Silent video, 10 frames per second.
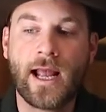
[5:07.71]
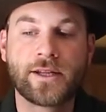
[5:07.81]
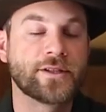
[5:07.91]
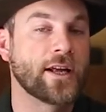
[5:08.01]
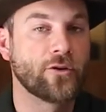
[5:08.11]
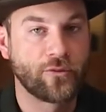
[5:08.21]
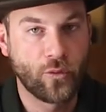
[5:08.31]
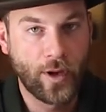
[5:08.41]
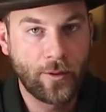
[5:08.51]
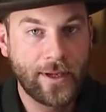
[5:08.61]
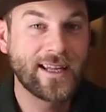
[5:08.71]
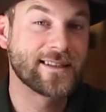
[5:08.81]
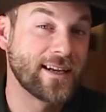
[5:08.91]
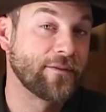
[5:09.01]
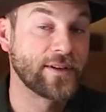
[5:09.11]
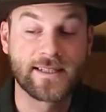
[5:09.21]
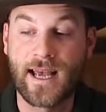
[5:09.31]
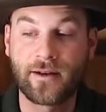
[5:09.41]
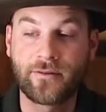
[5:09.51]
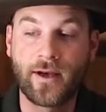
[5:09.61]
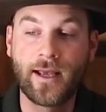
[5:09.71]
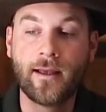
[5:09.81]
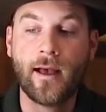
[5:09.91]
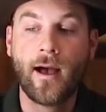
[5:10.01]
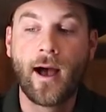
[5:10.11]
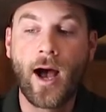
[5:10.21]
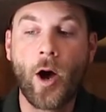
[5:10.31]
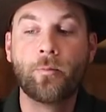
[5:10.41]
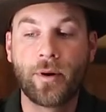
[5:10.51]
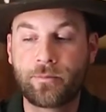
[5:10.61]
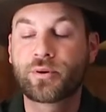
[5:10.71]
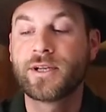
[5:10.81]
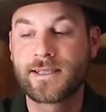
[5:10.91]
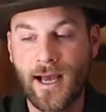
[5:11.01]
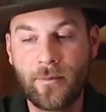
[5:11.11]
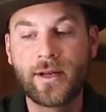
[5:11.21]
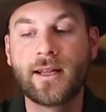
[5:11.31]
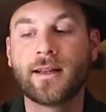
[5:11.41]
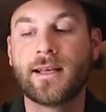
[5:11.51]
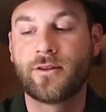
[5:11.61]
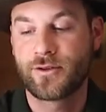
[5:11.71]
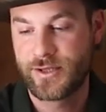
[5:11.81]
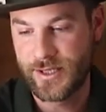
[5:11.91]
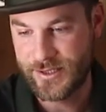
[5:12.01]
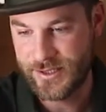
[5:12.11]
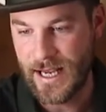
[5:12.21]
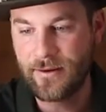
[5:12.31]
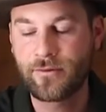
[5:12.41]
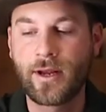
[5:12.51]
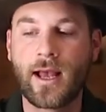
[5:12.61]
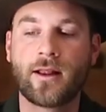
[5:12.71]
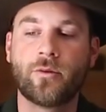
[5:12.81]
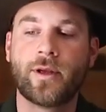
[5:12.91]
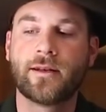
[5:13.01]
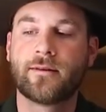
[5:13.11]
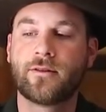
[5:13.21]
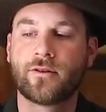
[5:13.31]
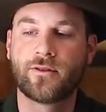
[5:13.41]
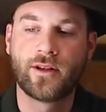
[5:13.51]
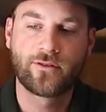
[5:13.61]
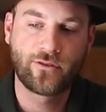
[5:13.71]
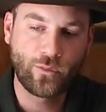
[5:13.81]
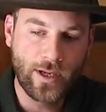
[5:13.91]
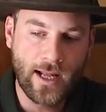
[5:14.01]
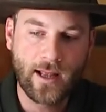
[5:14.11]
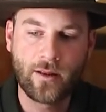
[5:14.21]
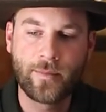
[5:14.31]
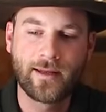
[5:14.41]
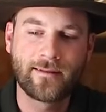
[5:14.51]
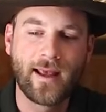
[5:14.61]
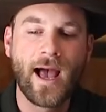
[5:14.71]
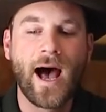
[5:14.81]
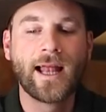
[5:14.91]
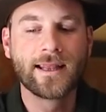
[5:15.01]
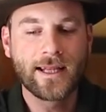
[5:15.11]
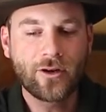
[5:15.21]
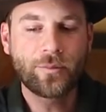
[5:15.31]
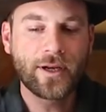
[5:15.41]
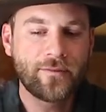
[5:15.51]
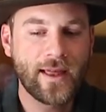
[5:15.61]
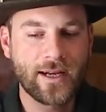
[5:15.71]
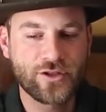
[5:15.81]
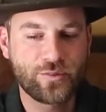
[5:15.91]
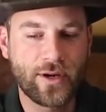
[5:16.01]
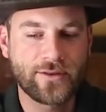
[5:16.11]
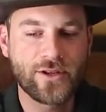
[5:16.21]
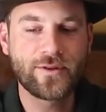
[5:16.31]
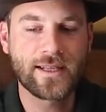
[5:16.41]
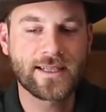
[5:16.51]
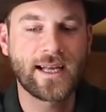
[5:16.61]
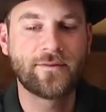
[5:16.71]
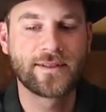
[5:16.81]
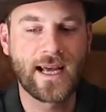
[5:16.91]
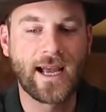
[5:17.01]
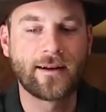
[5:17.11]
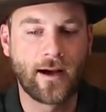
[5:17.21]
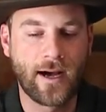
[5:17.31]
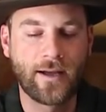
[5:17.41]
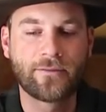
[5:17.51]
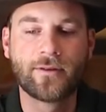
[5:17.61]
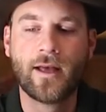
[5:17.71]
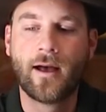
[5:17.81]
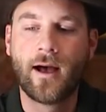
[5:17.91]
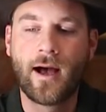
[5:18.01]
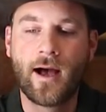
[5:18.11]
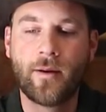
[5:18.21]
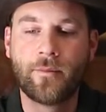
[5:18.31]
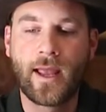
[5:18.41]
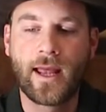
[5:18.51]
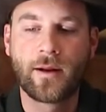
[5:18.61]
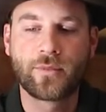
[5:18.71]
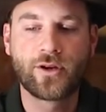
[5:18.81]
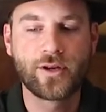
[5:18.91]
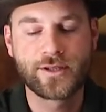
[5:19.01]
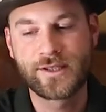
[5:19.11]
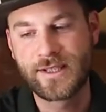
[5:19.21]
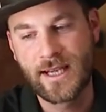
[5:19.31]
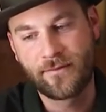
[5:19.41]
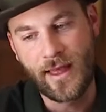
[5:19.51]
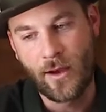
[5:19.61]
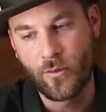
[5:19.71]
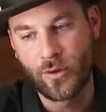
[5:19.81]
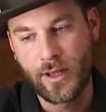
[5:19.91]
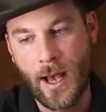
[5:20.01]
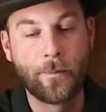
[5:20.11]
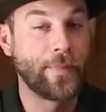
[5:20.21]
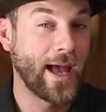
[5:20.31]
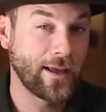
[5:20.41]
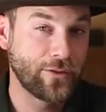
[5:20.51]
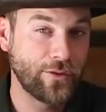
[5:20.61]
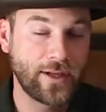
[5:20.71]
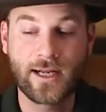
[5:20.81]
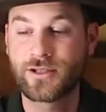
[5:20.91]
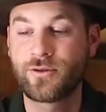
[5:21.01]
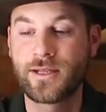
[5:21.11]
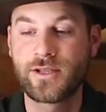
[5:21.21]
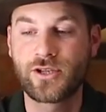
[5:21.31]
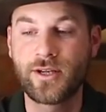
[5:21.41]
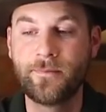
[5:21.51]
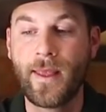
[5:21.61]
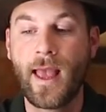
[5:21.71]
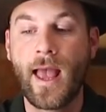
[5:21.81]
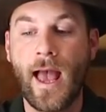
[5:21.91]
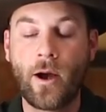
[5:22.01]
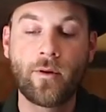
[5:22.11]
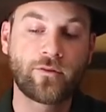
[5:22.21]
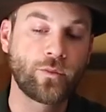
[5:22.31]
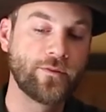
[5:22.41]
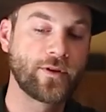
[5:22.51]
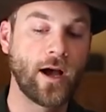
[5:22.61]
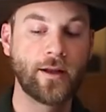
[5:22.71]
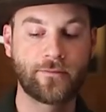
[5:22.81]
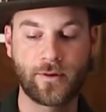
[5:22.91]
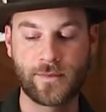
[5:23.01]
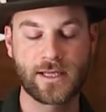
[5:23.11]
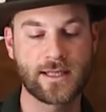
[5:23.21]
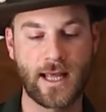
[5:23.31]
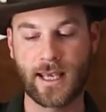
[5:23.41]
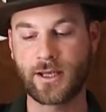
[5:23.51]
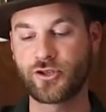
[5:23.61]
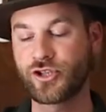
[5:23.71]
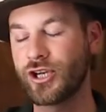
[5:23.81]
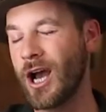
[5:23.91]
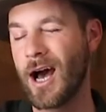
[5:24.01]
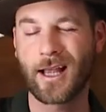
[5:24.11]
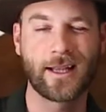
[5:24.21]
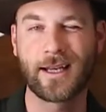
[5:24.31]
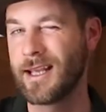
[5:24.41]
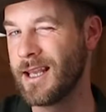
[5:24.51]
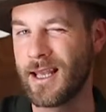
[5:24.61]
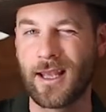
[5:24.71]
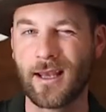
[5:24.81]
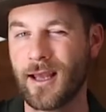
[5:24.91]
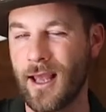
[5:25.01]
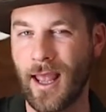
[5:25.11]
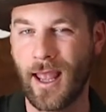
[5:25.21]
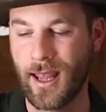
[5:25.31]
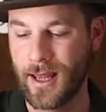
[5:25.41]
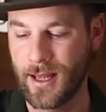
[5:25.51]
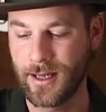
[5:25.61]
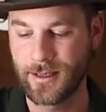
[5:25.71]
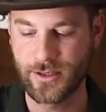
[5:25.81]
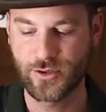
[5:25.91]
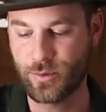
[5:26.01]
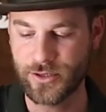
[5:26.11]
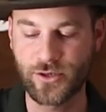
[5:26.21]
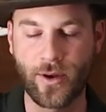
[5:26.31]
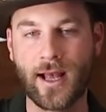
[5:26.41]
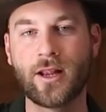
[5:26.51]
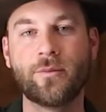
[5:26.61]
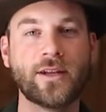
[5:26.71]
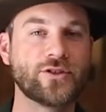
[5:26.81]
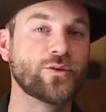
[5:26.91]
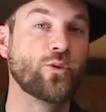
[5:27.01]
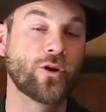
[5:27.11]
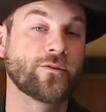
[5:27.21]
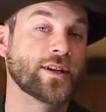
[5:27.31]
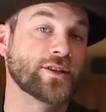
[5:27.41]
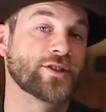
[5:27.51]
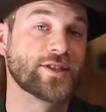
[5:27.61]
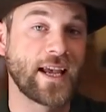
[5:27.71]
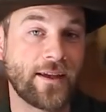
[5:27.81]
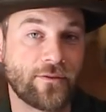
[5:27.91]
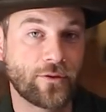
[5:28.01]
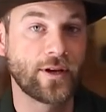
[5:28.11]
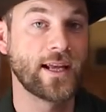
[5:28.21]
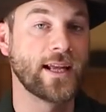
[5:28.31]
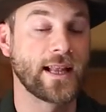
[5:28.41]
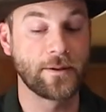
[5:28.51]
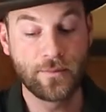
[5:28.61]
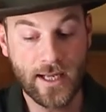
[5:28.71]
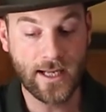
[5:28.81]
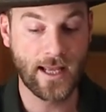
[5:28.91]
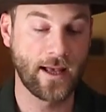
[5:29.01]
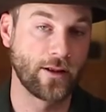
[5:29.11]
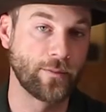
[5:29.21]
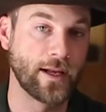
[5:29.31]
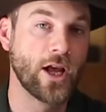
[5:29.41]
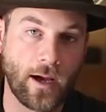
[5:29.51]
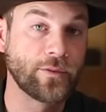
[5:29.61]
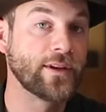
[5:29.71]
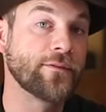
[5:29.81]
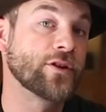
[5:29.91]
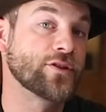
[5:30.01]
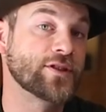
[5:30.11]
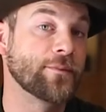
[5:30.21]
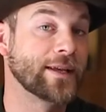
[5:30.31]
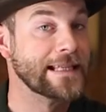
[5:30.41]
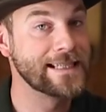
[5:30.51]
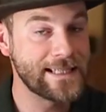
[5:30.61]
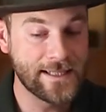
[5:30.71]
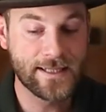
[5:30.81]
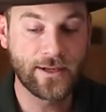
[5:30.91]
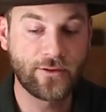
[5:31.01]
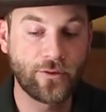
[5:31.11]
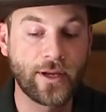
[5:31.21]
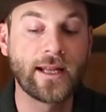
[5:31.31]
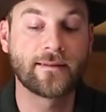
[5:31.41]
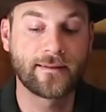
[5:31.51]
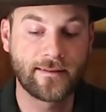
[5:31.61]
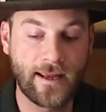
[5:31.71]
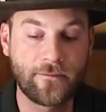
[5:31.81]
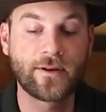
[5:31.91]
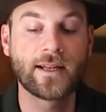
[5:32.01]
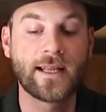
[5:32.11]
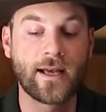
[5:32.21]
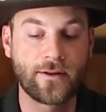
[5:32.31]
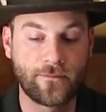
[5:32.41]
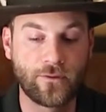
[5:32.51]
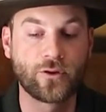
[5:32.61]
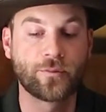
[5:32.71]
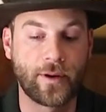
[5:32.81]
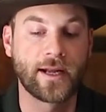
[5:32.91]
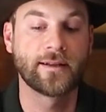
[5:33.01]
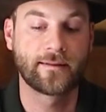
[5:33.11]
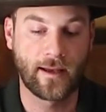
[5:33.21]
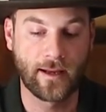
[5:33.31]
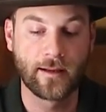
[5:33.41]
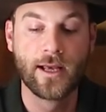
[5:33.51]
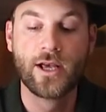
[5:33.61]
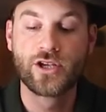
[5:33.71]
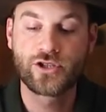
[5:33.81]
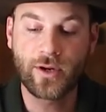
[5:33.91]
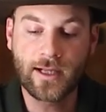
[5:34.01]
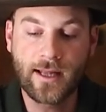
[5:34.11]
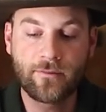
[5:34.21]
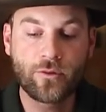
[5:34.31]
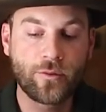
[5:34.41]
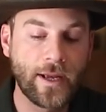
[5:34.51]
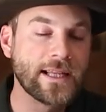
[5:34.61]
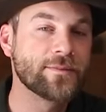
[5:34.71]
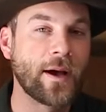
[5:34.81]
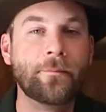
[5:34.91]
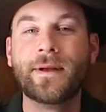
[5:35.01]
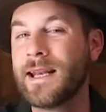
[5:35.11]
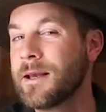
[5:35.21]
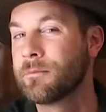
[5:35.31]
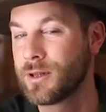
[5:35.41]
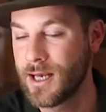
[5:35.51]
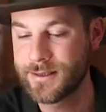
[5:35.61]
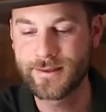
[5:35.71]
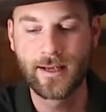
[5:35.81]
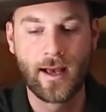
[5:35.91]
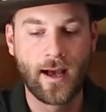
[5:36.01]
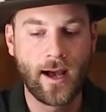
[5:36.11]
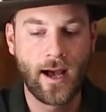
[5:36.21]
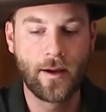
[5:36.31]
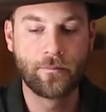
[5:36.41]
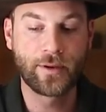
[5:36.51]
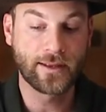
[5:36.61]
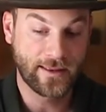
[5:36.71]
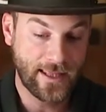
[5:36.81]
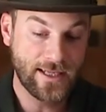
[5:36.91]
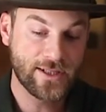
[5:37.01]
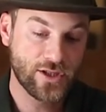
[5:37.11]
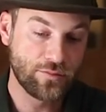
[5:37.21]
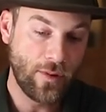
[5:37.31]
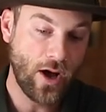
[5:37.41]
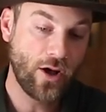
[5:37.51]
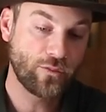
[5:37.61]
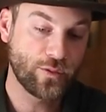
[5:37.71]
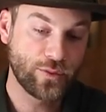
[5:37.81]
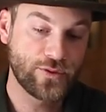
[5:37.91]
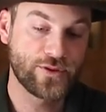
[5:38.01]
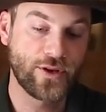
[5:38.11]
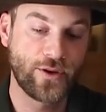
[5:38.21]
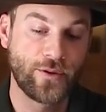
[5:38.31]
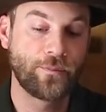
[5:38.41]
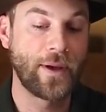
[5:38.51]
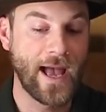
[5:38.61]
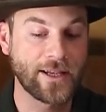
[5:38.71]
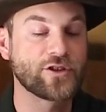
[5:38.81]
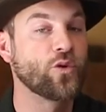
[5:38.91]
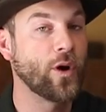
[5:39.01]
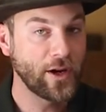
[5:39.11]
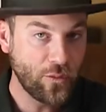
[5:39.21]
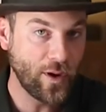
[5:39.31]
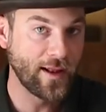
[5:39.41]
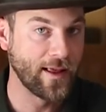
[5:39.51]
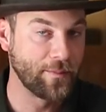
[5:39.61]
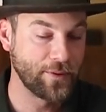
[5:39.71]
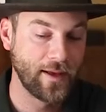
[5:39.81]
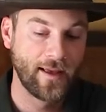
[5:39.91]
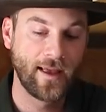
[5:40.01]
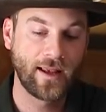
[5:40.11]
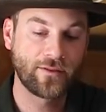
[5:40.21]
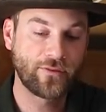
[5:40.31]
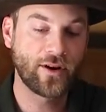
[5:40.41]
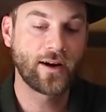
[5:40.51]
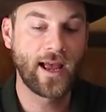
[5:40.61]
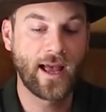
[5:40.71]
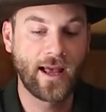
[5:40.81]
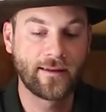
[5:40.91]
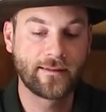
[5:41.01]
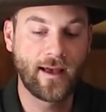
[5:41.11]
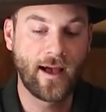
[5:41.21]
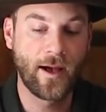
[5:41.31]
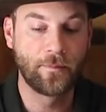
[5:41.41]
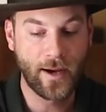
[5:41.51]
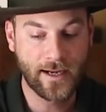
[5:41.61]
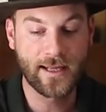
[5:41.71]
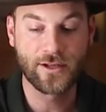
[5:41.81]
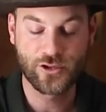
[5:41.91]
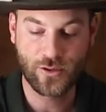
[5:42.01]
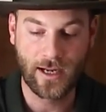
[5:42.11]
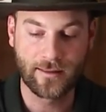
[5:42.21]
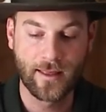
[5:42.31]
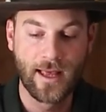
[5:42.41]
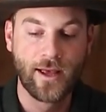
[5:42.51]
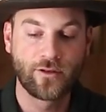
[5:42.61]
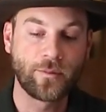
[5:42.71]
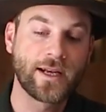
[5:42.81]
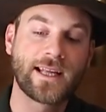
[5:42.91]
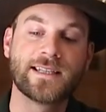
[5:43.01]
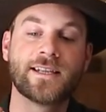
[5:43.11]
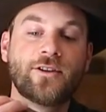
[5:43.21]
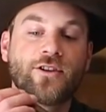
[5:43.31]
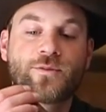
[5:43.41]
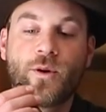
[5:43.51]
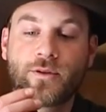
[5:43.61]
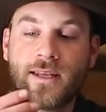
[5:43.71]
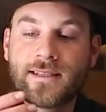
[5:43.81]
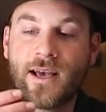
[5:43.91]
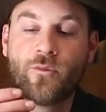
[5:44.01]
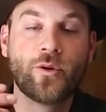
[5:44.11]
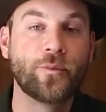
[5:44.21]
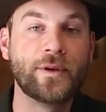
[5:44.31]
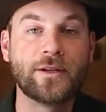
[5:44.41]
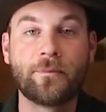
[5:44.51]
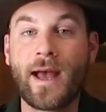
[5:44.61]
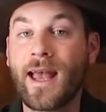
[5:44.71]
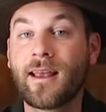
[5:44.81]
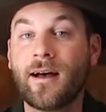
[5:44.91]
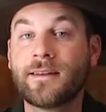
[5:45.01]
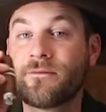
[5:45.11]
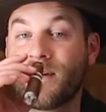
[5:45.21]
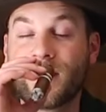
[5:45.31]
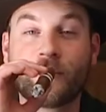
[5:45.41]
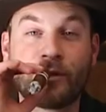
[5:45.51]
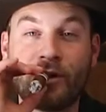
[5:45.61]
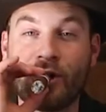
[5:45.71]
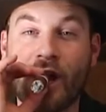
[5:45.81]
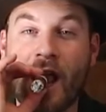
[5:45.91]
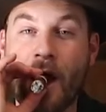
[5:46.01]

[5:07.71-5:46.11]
It's not overwhelming, it's enough to satisfy. Um, but predominantly, there's this savory element, there's this sweet element, a little bit of that espresso that's kind of died off. Um, and I'm curious to see if that will come back through the next transition. However, we've gone from this like chocolatey and espresso element to more of a savory, like meaty element. I would say if there's some consistency to it, it's definitely on the fuller bodied side. Strength level remains about medium plus, um, but this small Robusto packs quite a wallop as far as uh, body and strength. So I'm gonna continue to smoke this and we'll meet back on the final third.